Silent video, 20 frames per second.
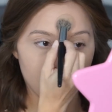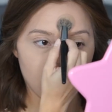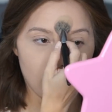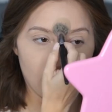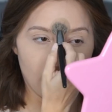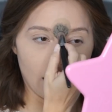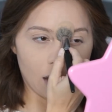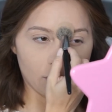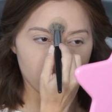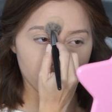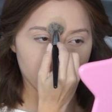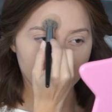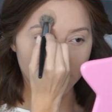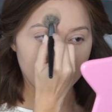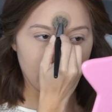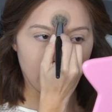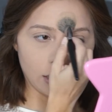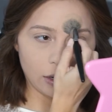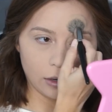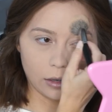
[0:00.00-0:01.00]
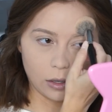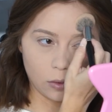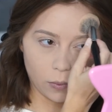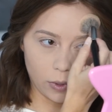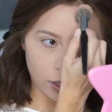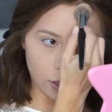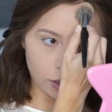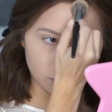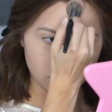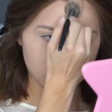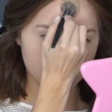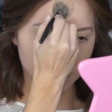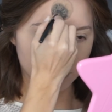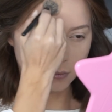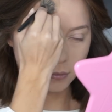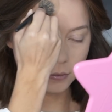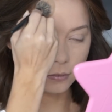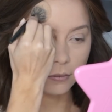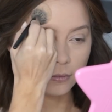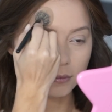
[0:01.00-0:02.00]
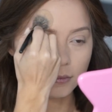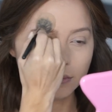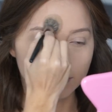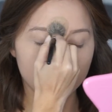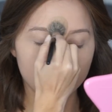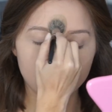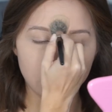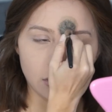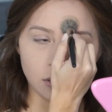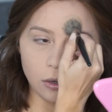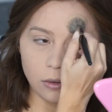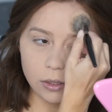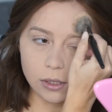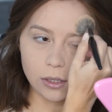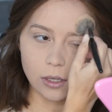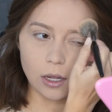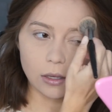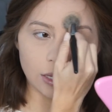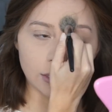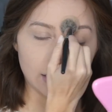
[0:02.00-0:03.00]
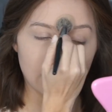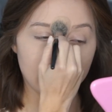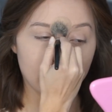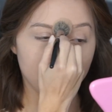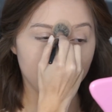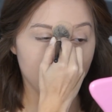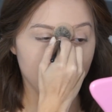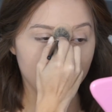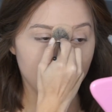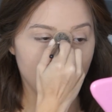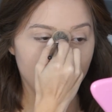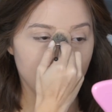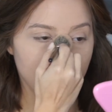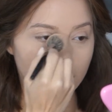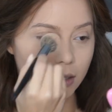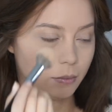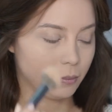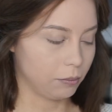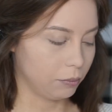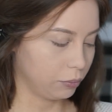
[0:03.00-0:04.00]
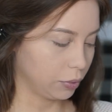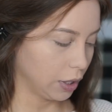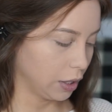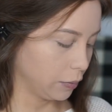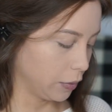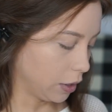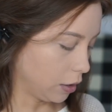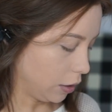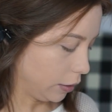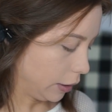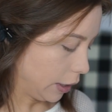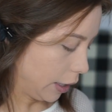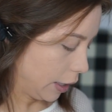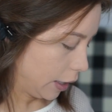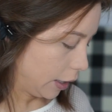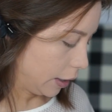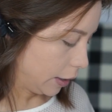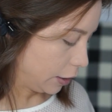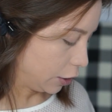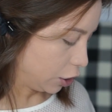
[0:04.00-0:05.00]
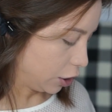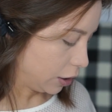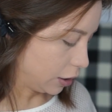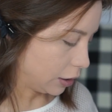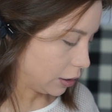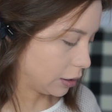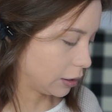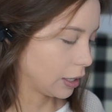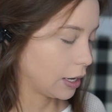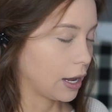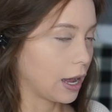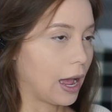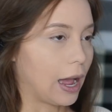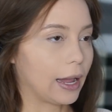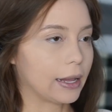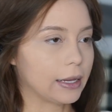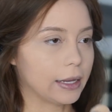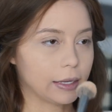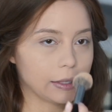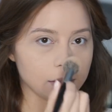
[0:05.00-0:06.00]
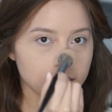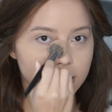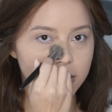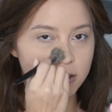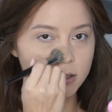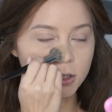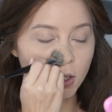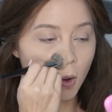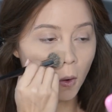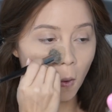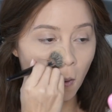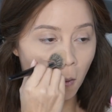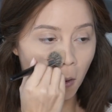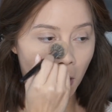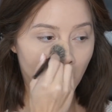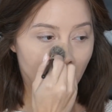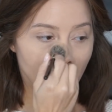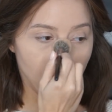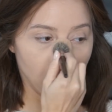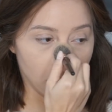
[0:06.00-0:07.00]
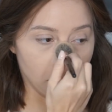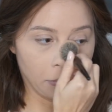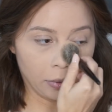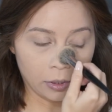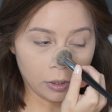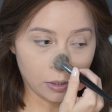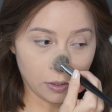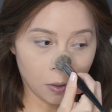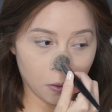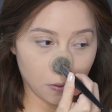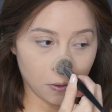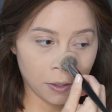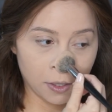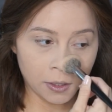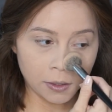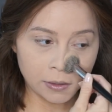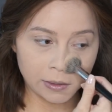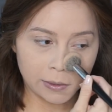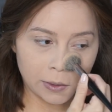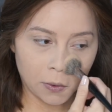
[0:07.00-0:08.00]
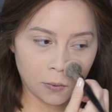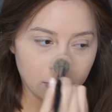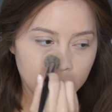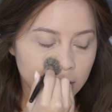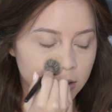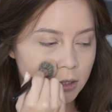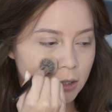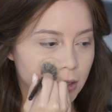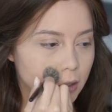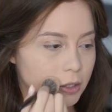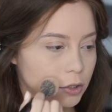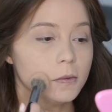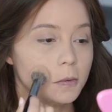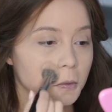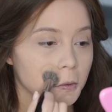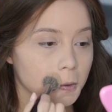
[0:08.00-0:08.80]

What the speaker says: I haven't really gained any weight, so it's not like I can really blame it on that. It's just I get so bloated so easily.